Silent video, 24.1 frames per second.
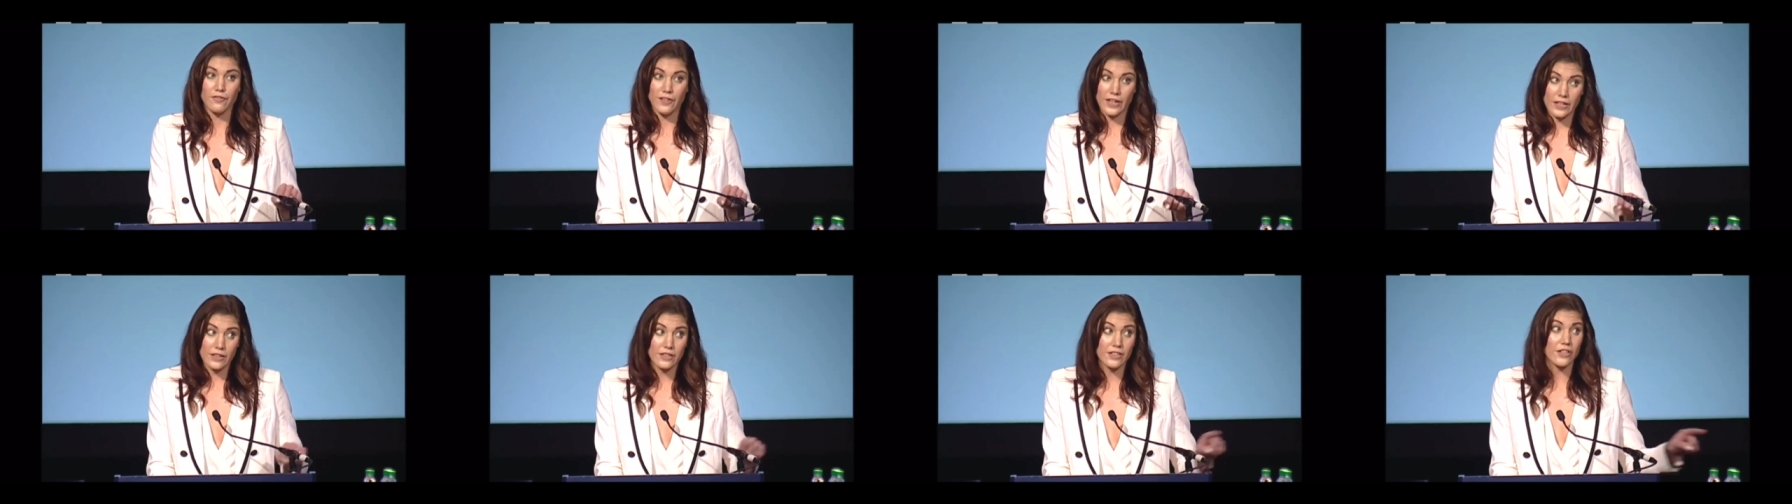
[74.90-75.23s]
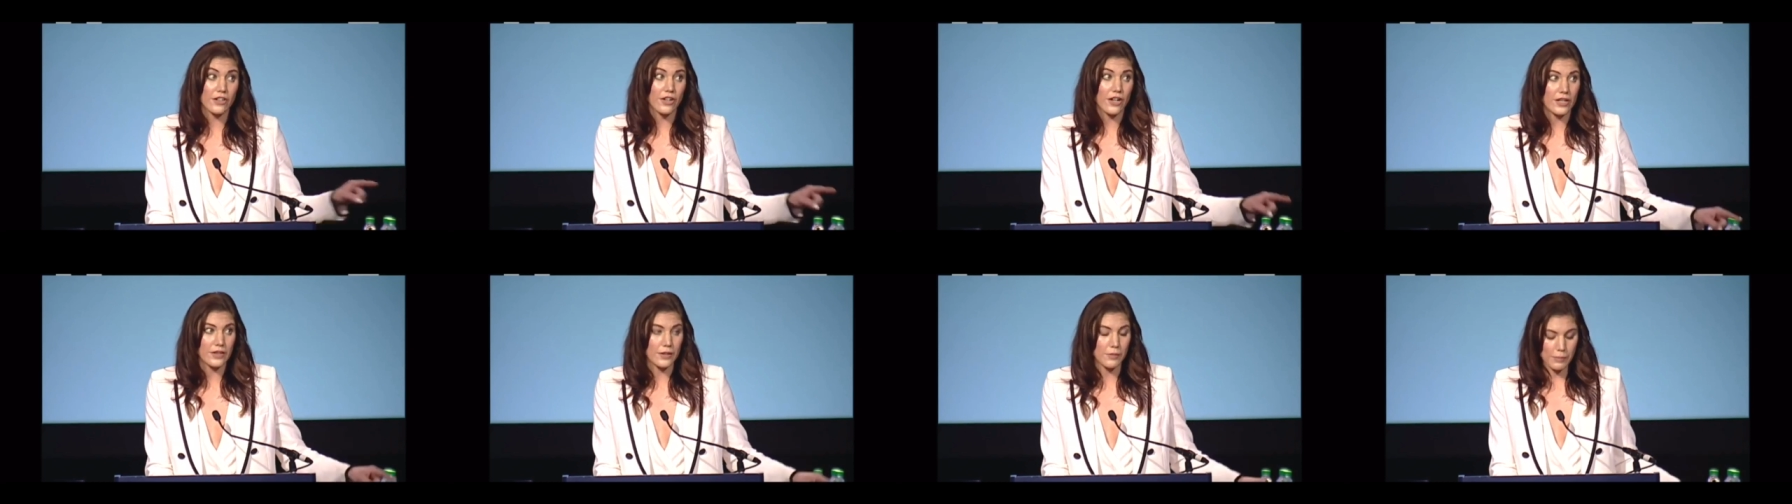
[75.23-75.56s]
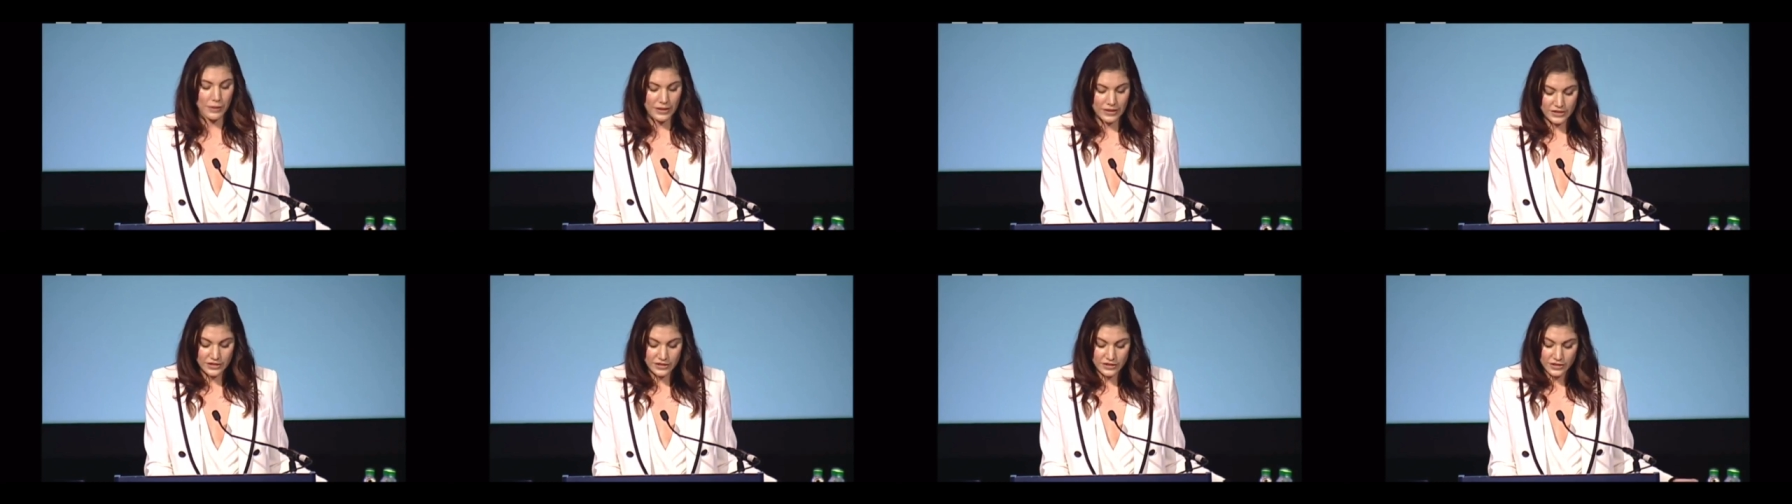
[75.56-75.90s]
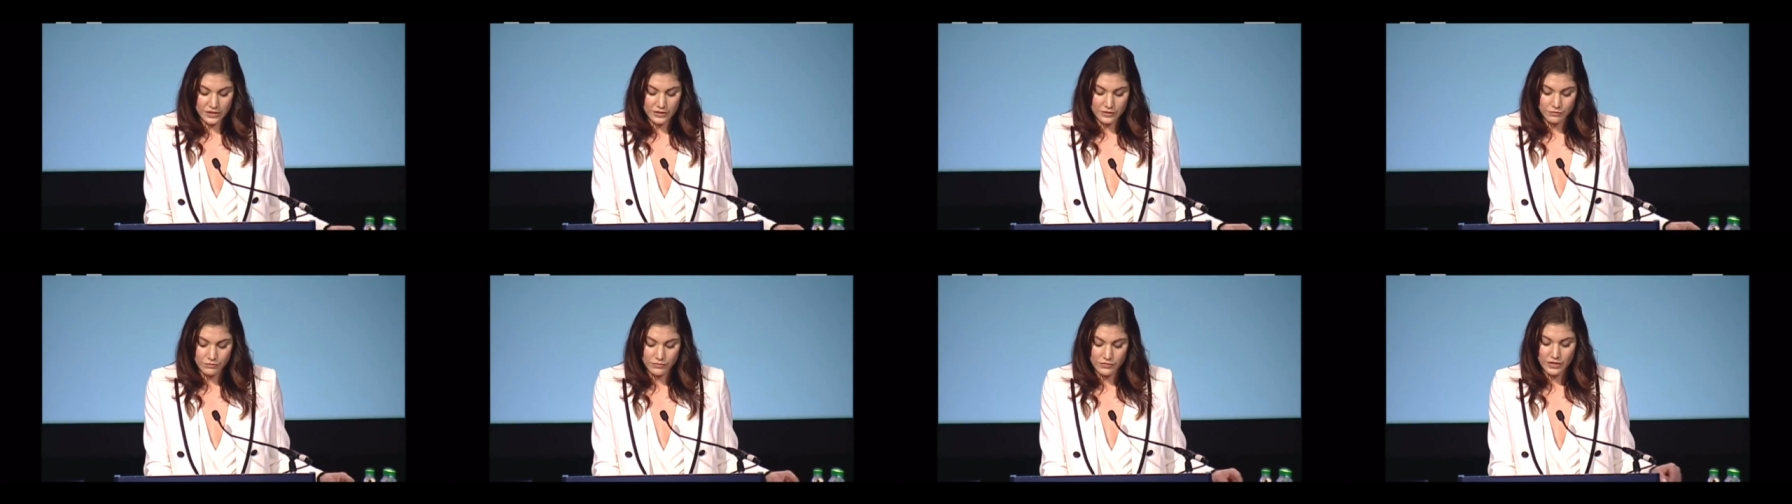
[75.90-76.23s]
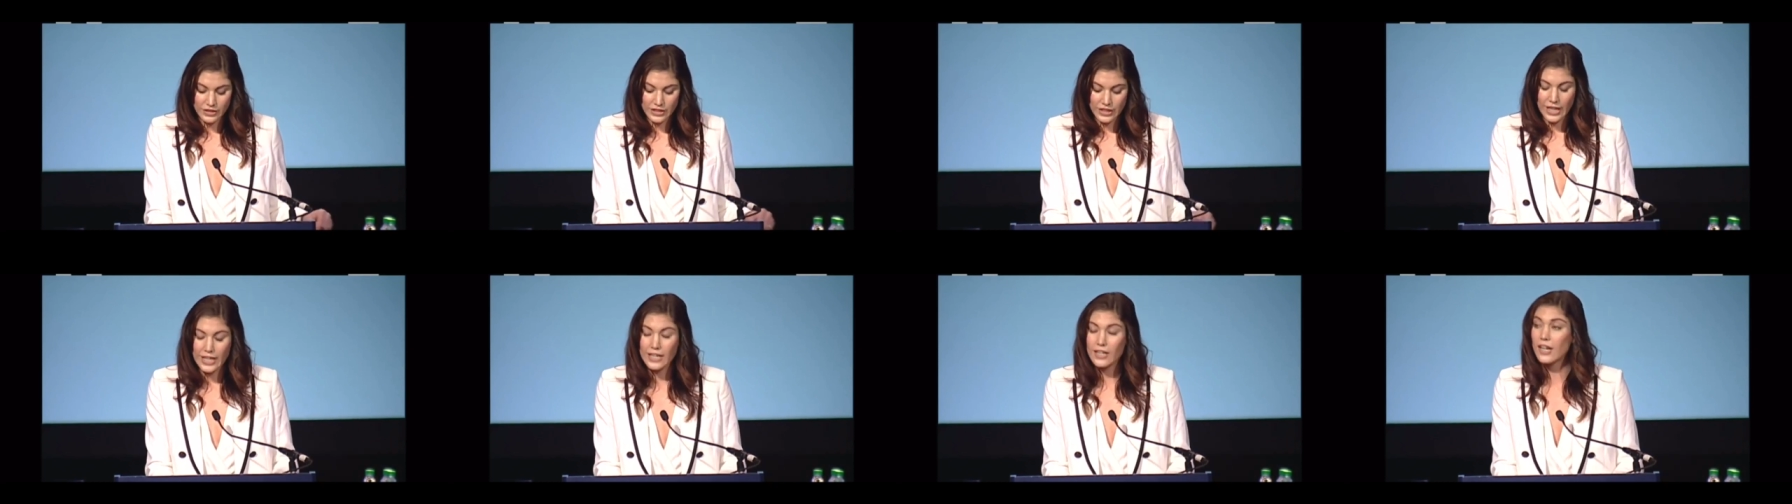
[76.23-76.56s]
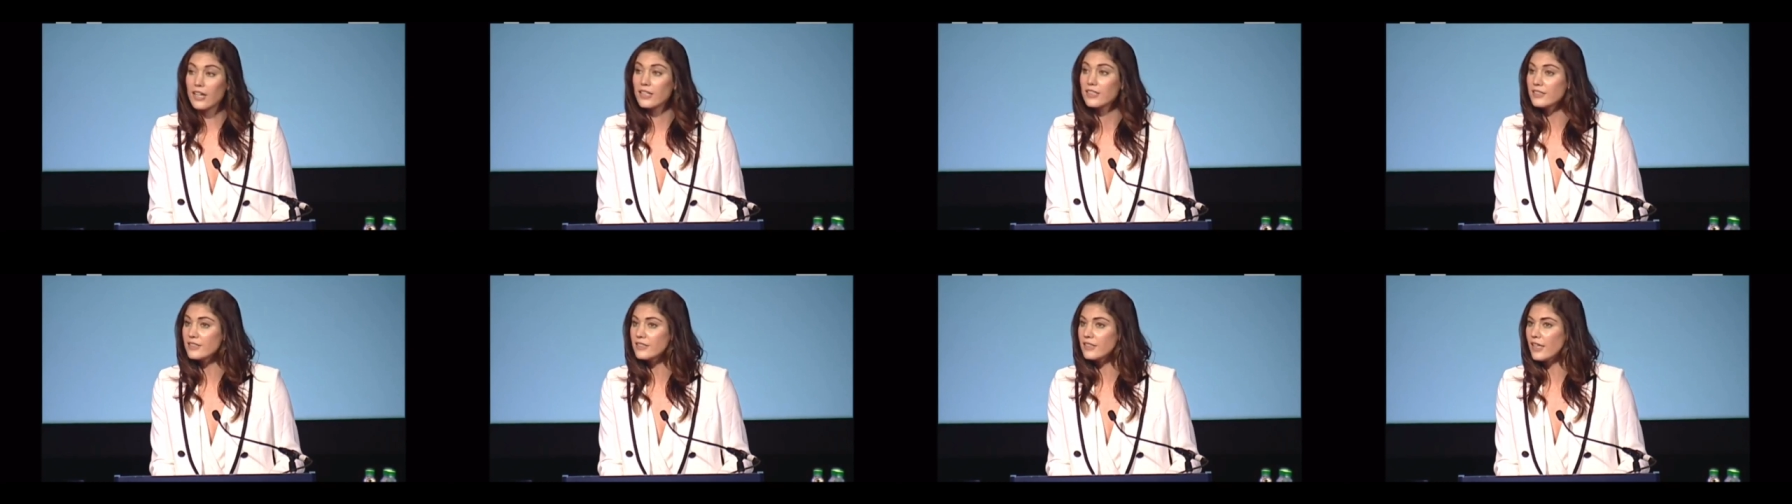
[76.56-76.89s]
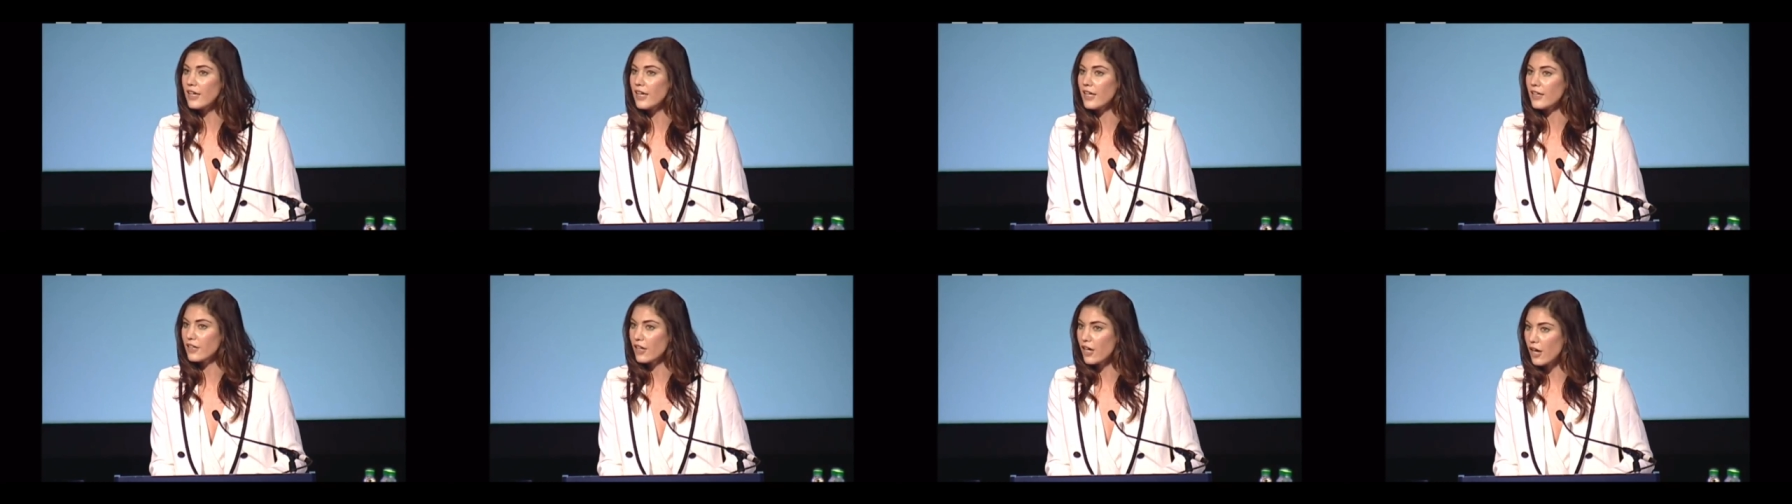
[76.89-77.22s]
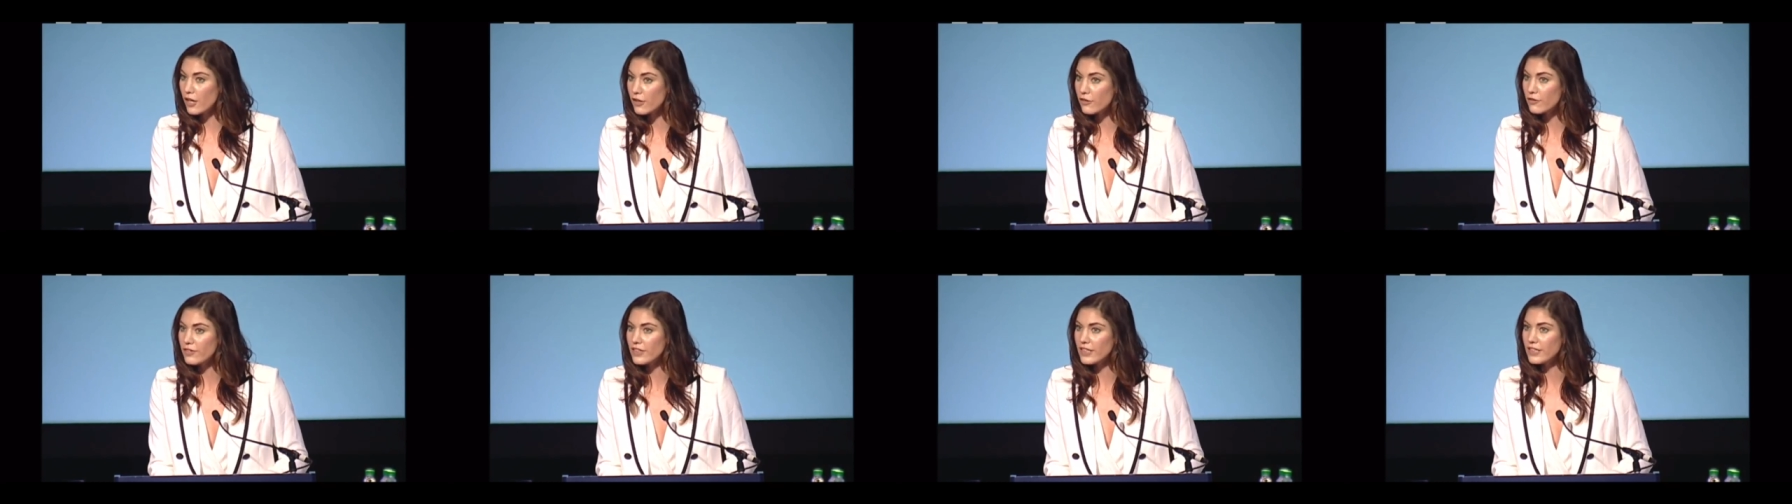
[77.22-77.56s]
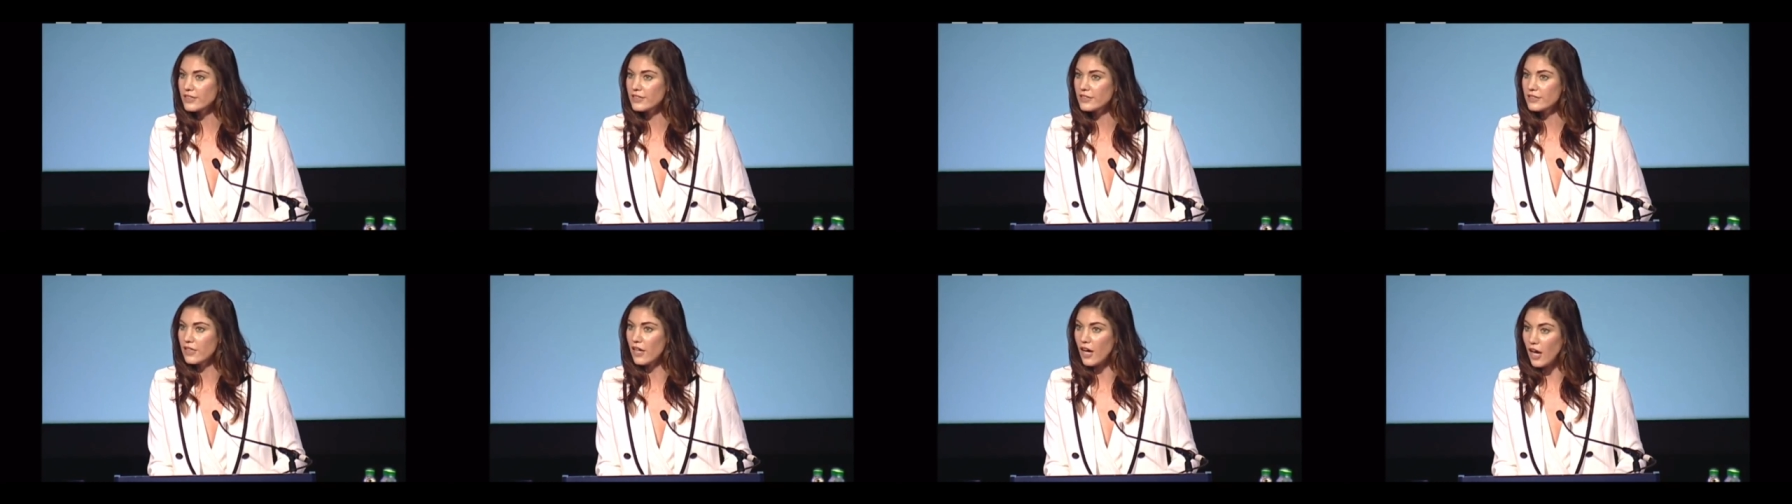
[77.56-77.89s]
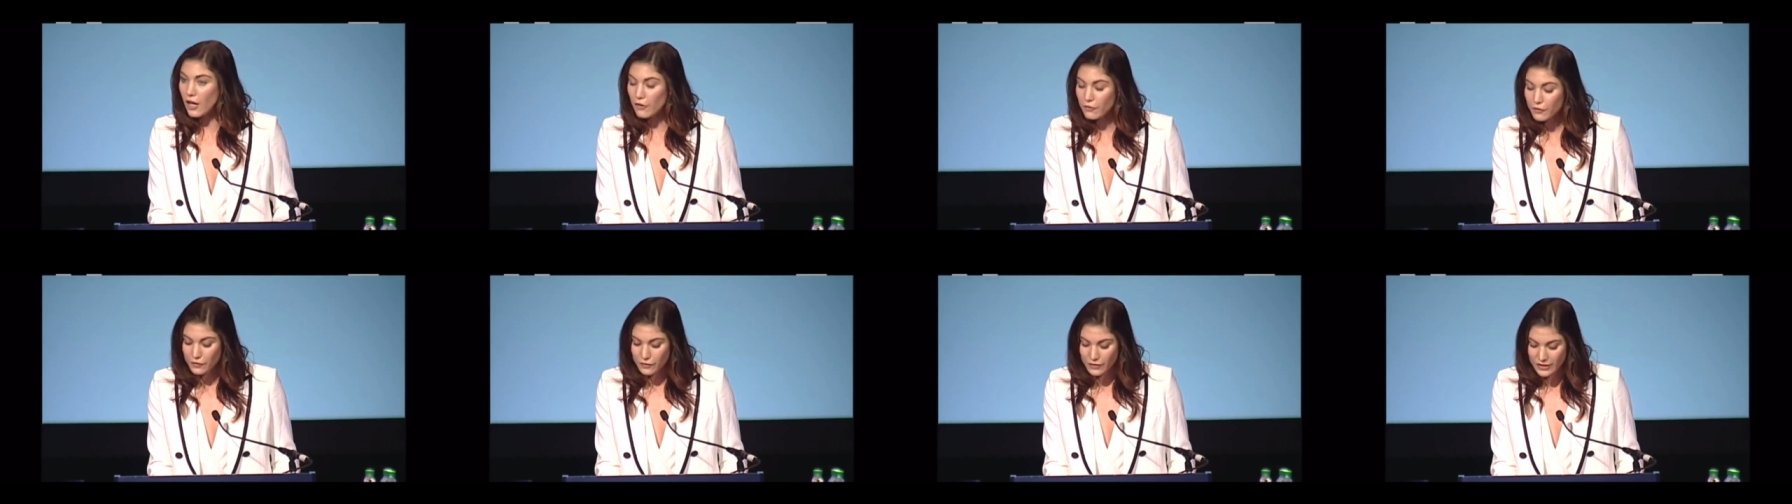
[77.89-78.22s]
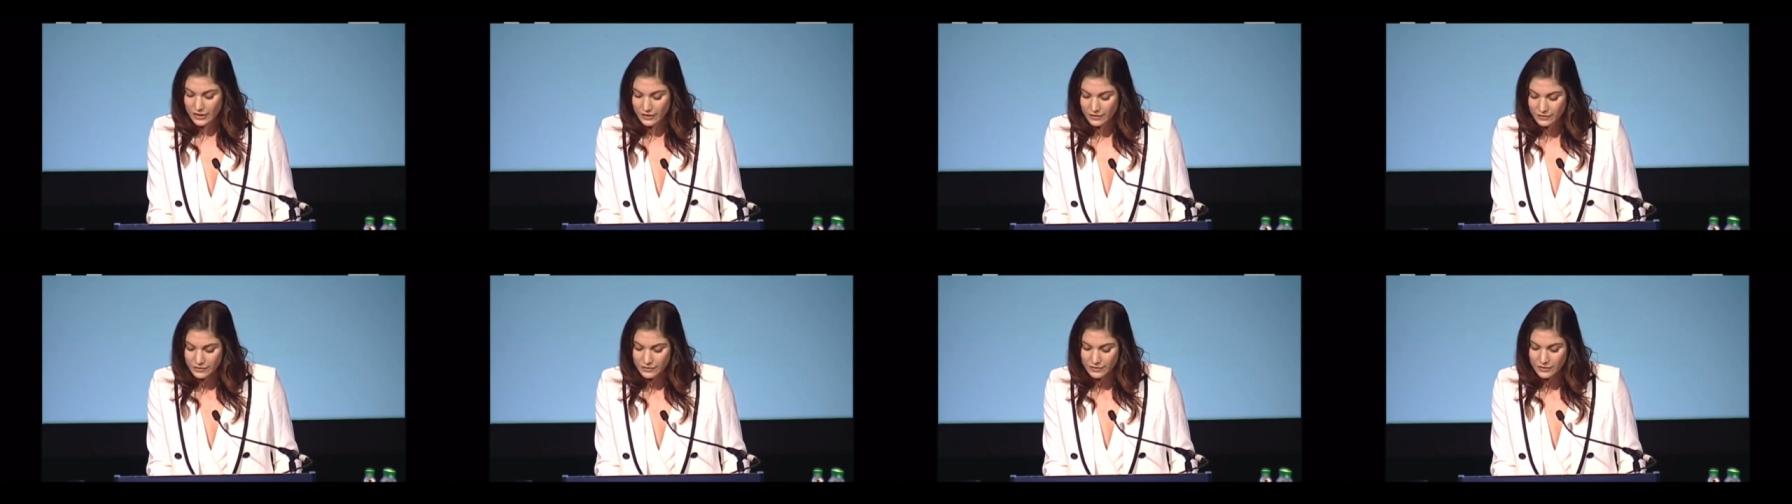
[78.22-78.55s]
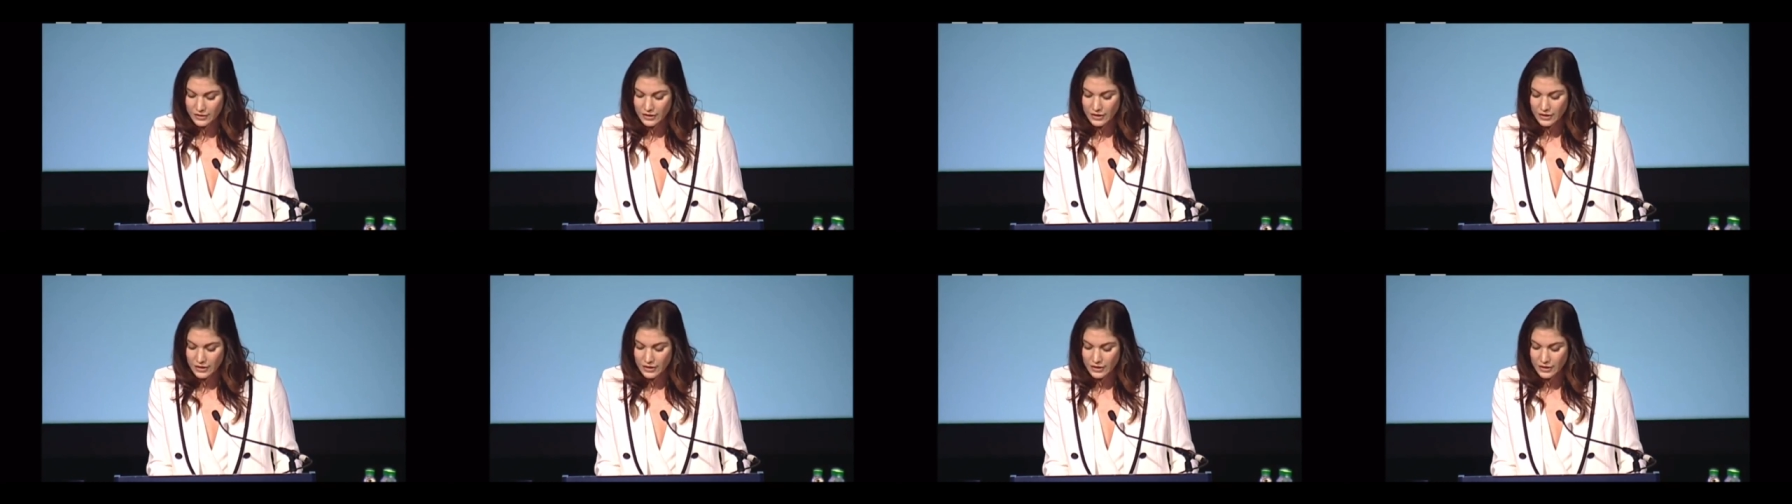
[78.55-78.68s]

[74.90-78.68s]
Failure on the pitch, chaos and conflicts off of it,